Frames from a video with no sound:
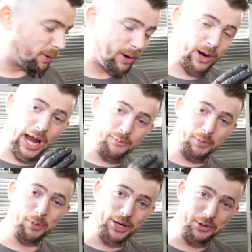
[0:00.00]
are
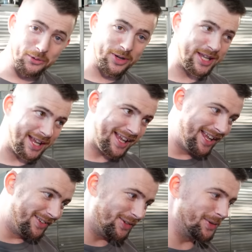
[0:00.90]
ever putting coolant
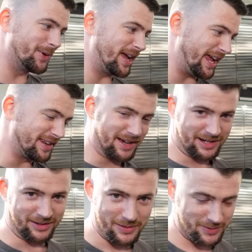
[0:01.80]
into a
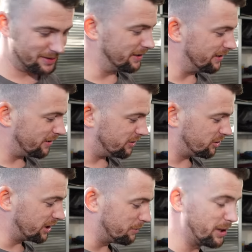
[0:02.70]
911,
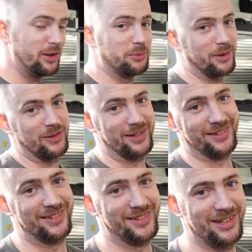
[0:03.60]
you're gonna wanna use one of
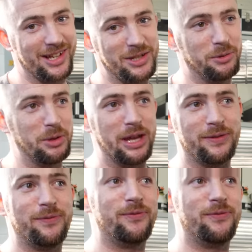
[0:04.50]
these. You, it's